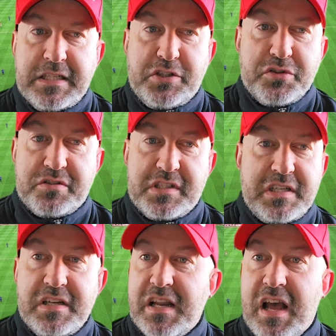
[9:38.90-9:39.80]
they
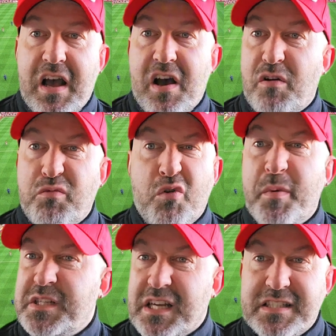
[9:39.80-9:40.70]
just are
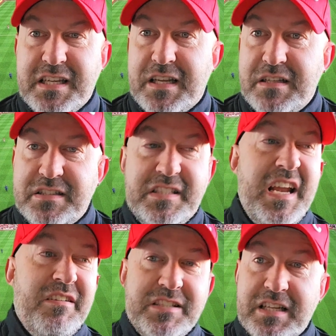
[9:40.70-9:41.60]
rubbish at it.
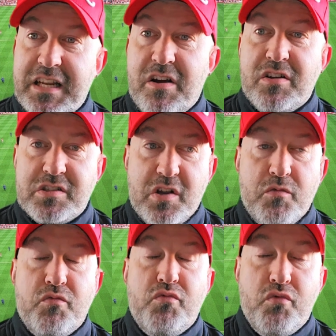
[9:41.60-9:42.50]
Seriously, Arsenal
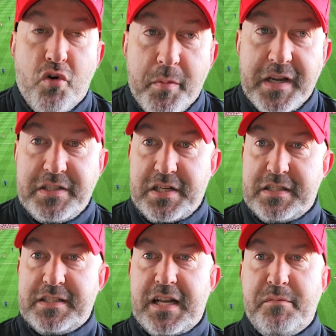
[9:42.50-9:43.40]
are rubbish
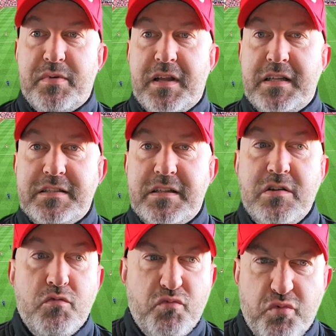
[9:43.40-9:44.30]
at selling players.
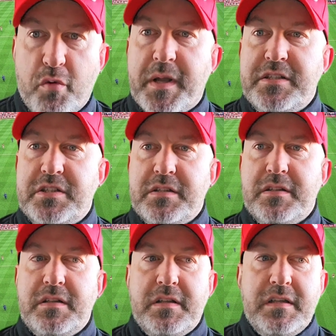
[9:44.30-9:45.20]
Rubbish.
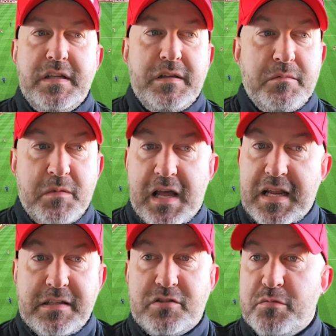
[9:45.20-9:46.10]

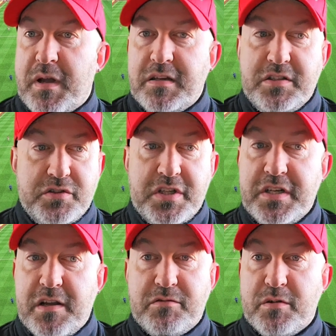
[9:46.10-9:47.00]
Like in summer,
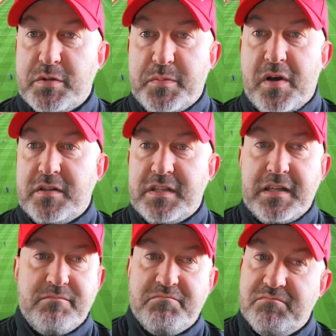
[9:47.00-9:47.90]
Jorginho, Thomas
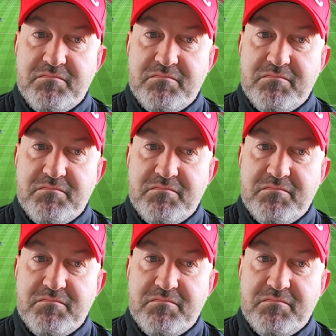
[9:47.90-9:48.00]
Partey.